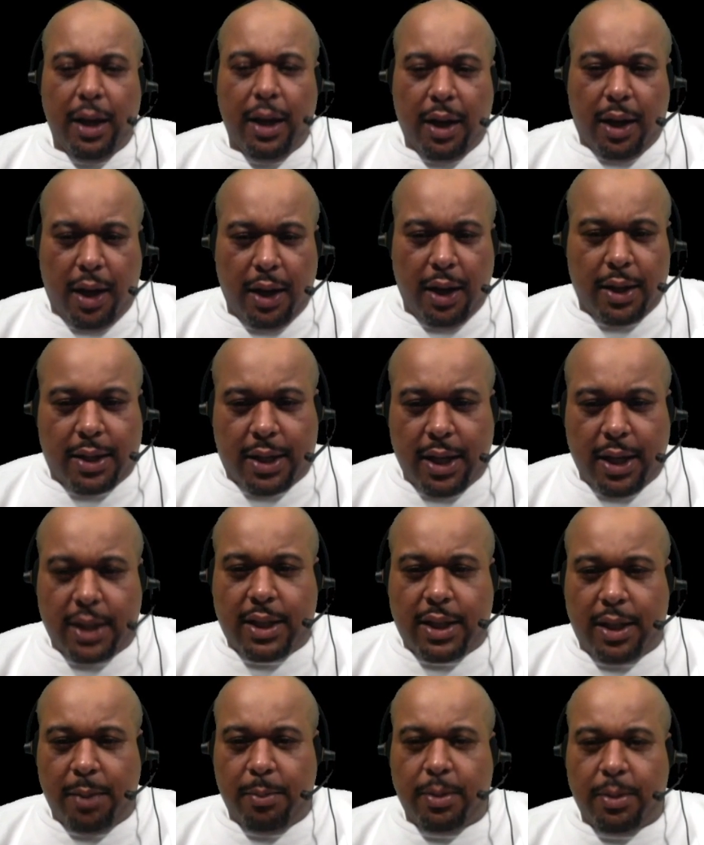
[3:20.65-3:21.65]
good
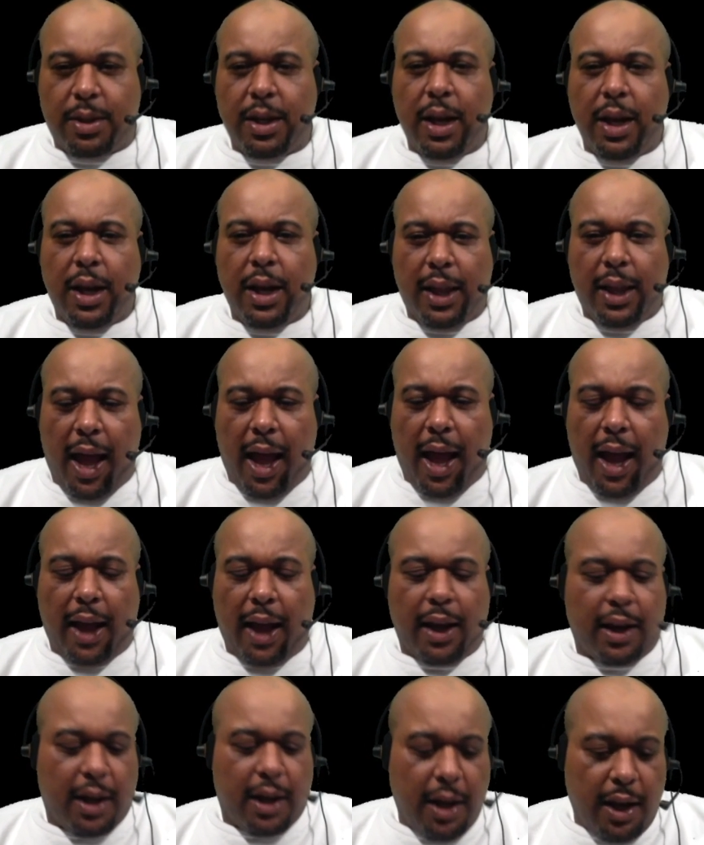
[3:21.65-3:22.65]
systems that
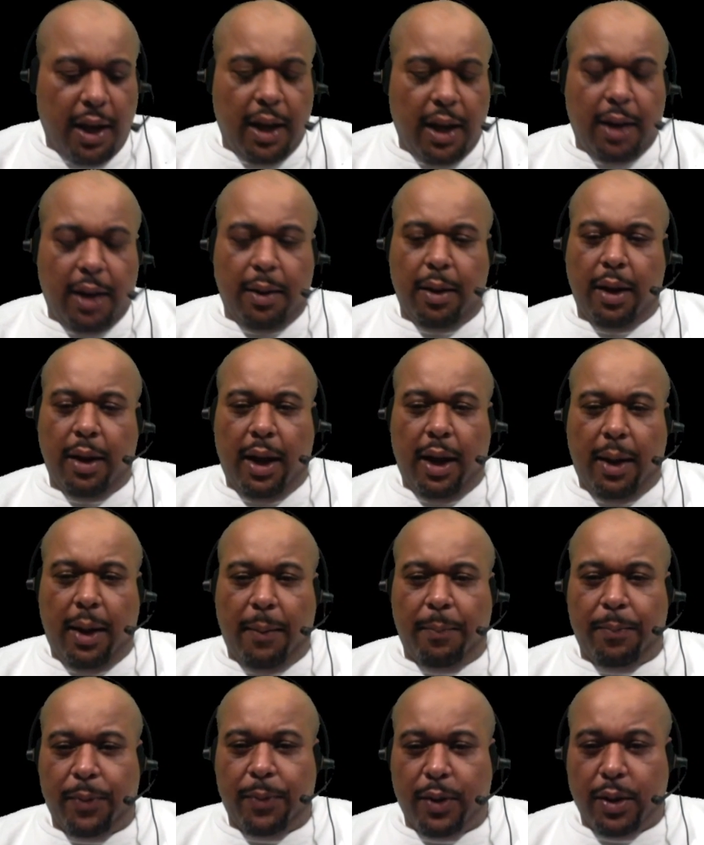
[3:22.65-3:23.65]
could
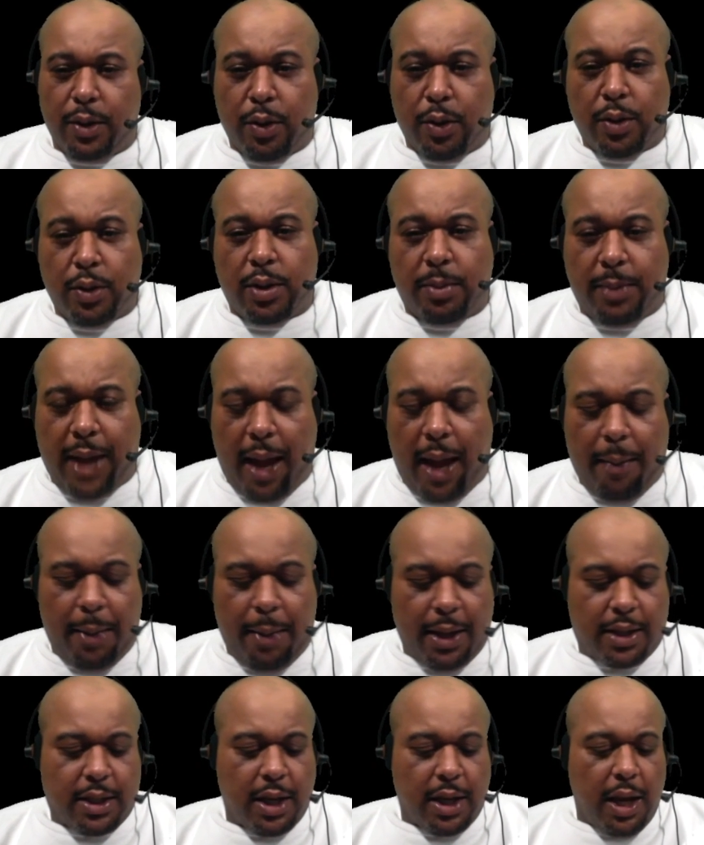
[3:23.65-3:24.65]
do some
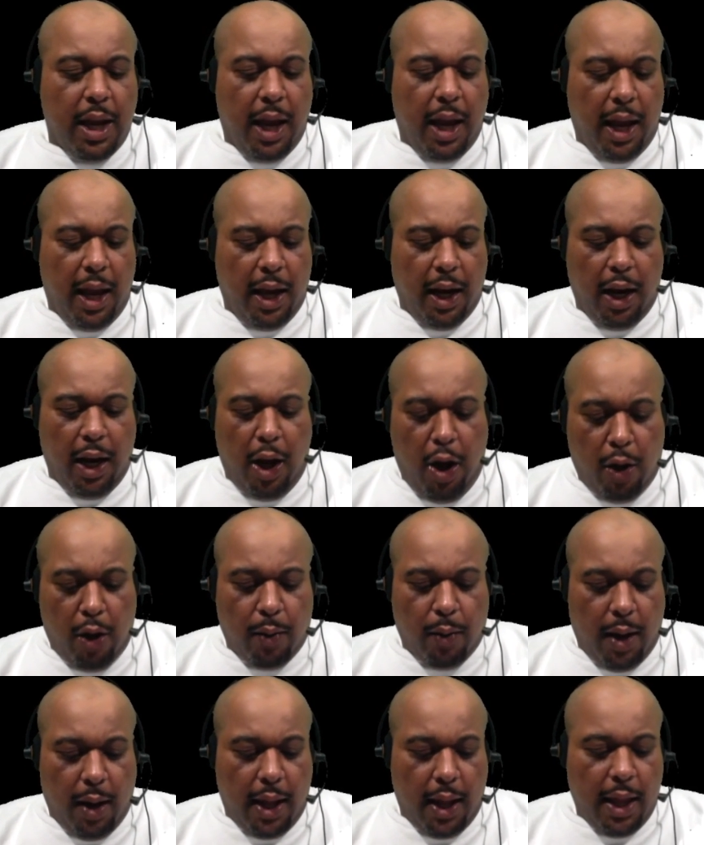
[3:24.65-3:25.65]
damage in the long
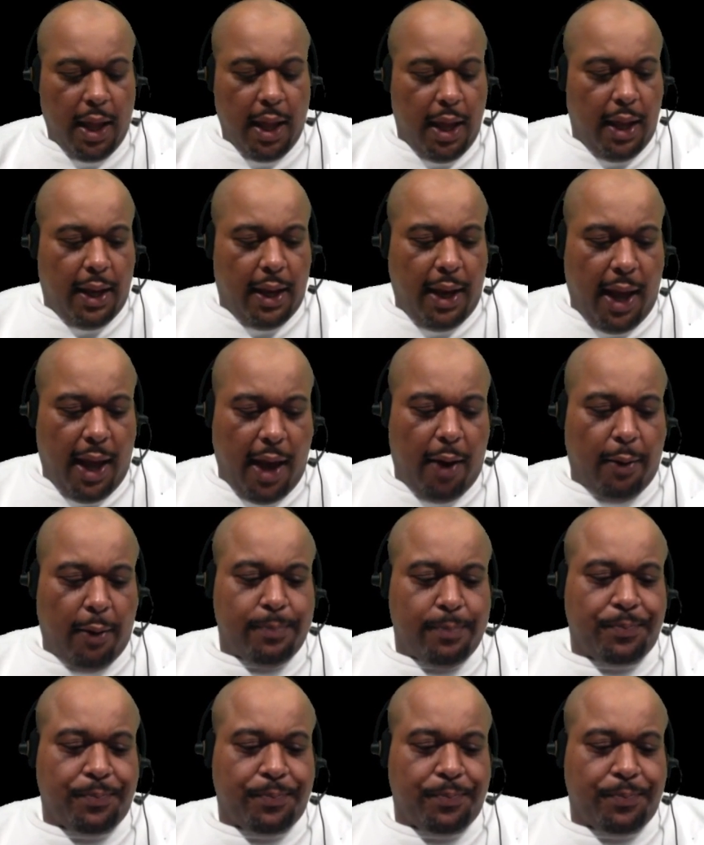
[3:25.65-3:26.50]
run. Now,